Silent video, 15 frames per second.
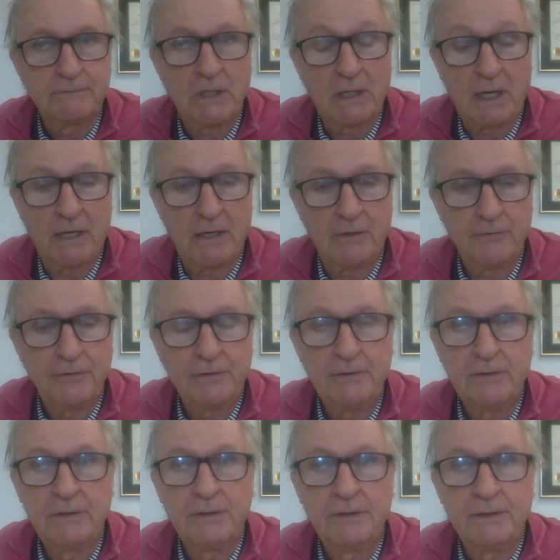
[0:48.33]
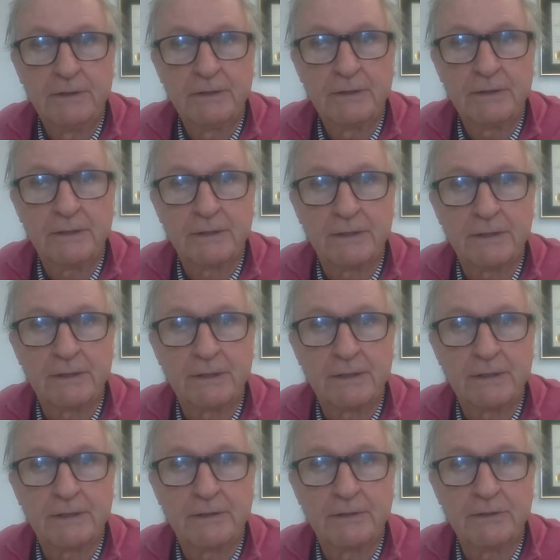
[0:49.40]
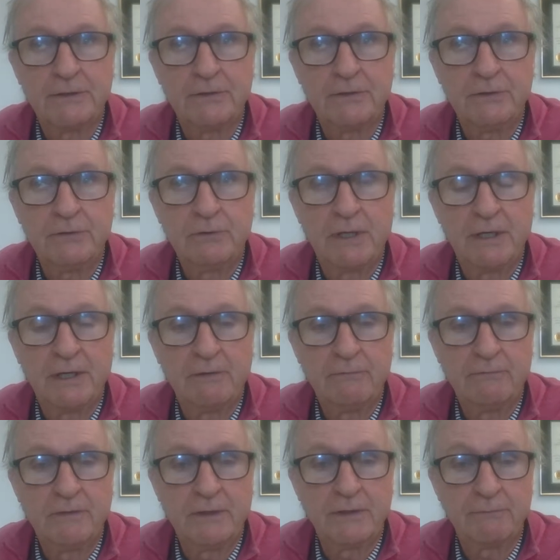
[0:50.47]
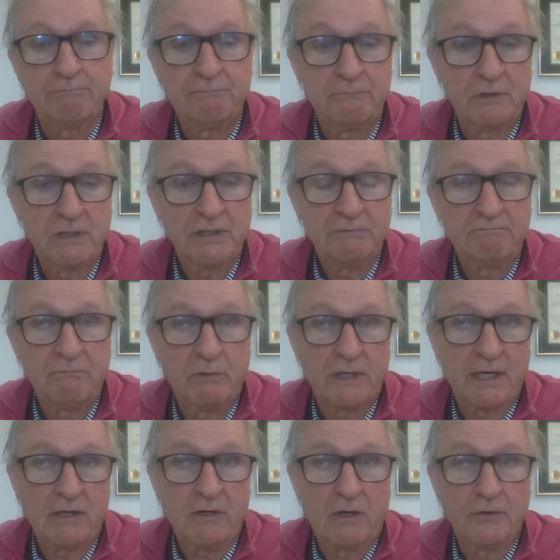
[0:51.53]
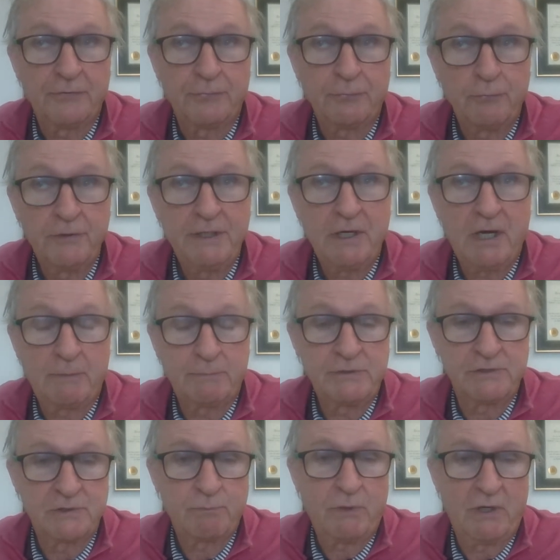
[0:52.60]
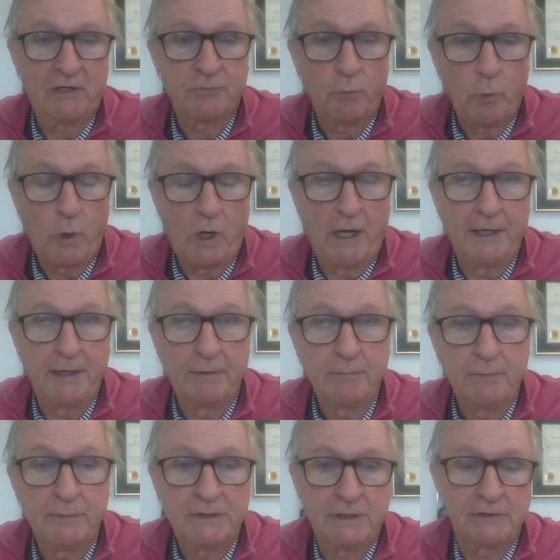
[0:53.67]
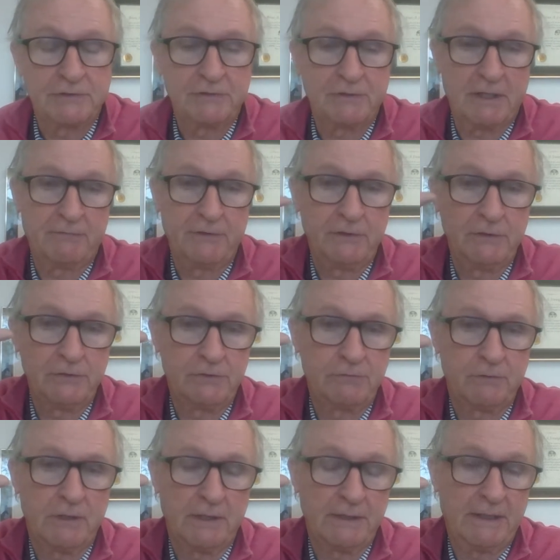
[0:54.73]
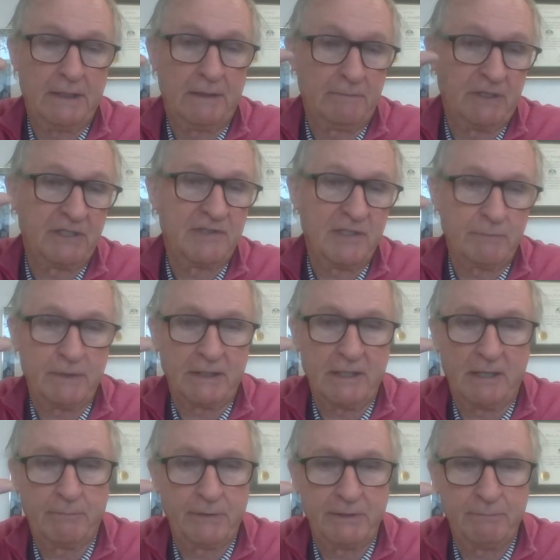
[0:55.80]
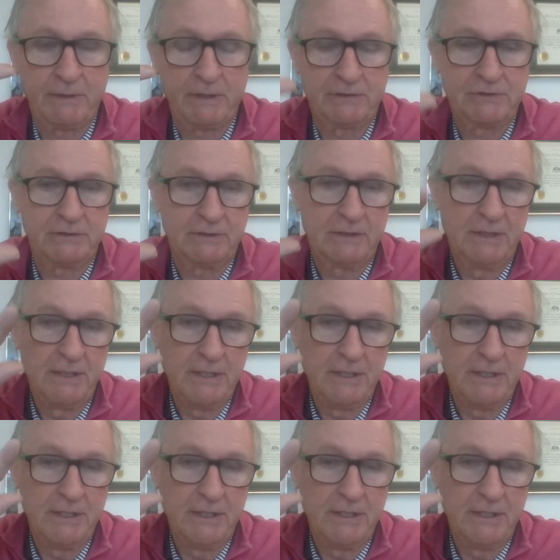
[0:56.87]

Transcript: allowed. You have really what I call three options plus one, because you have the usual, I'm going to take my company pension.